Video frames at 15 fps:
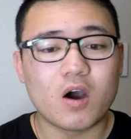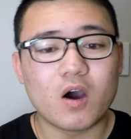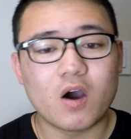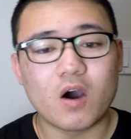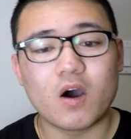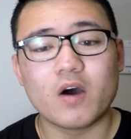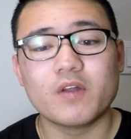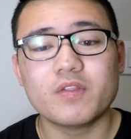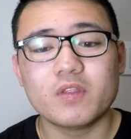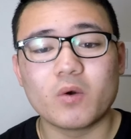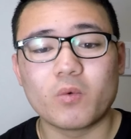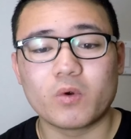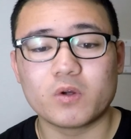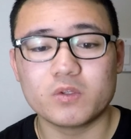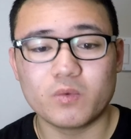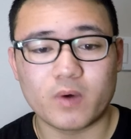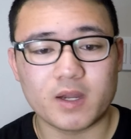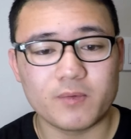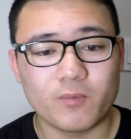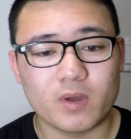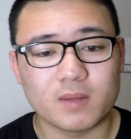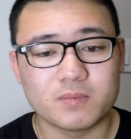on the World
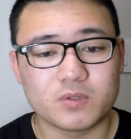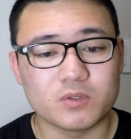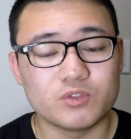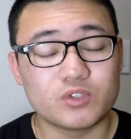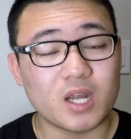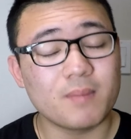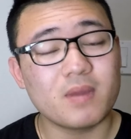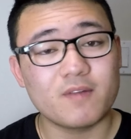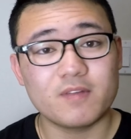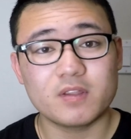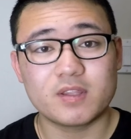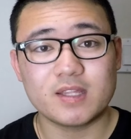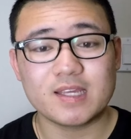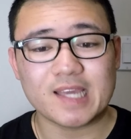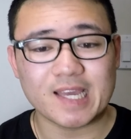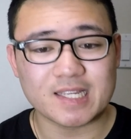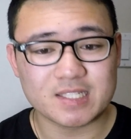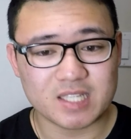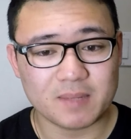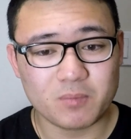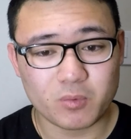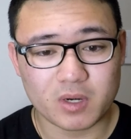Wide Web. So drop everything
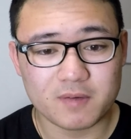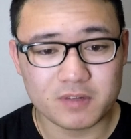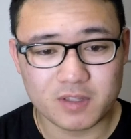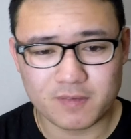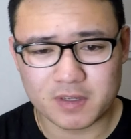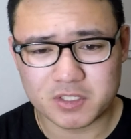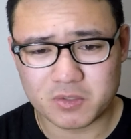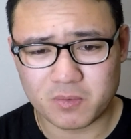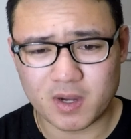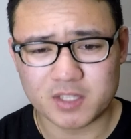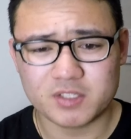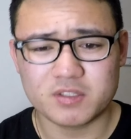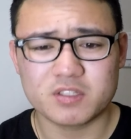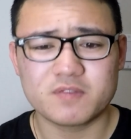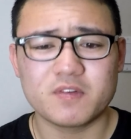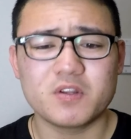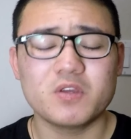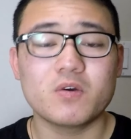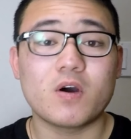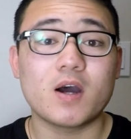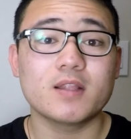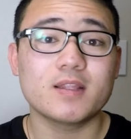except whatever device you're watching this
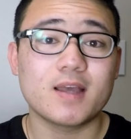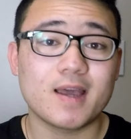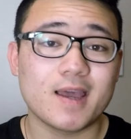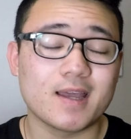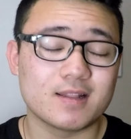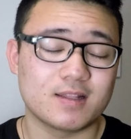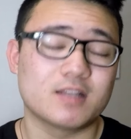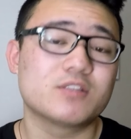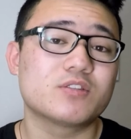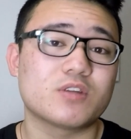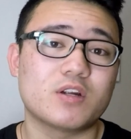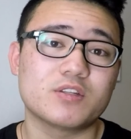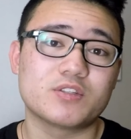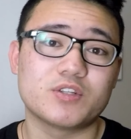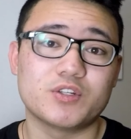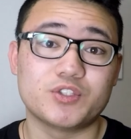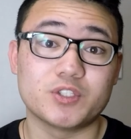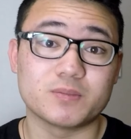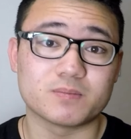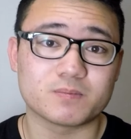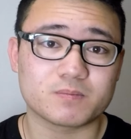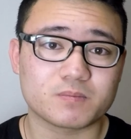video on and let's start
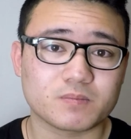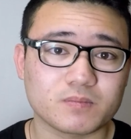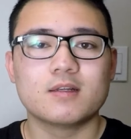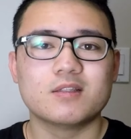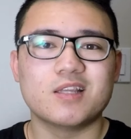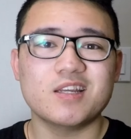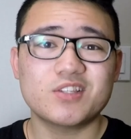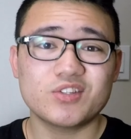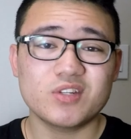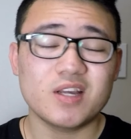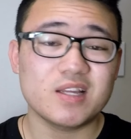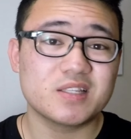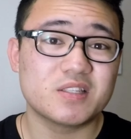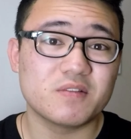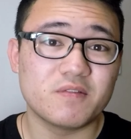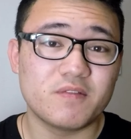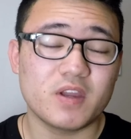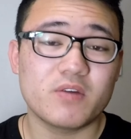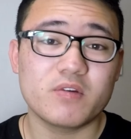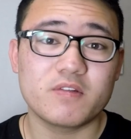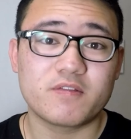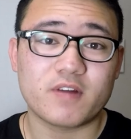searching. The internet is a
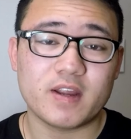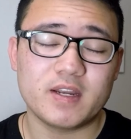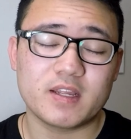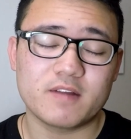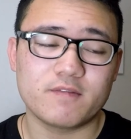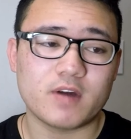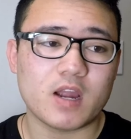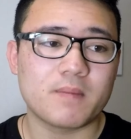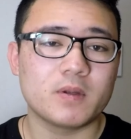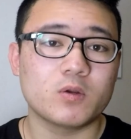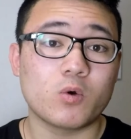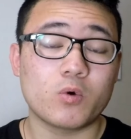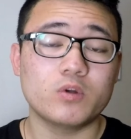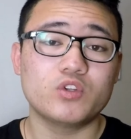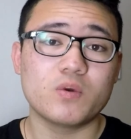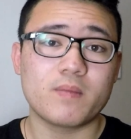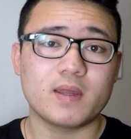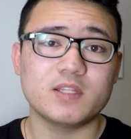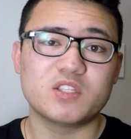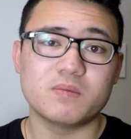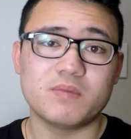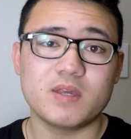very frightening environment or
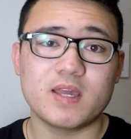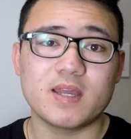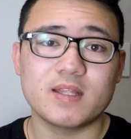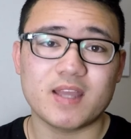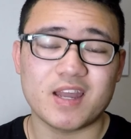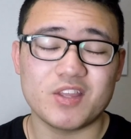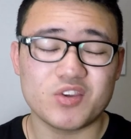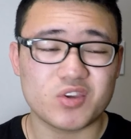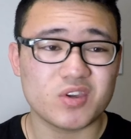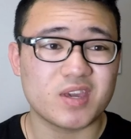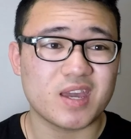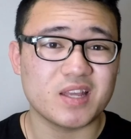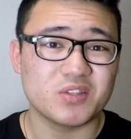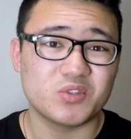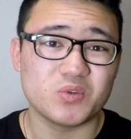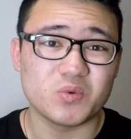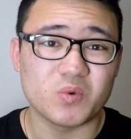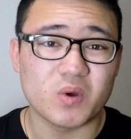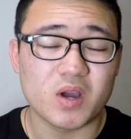domain to be in, and you can get into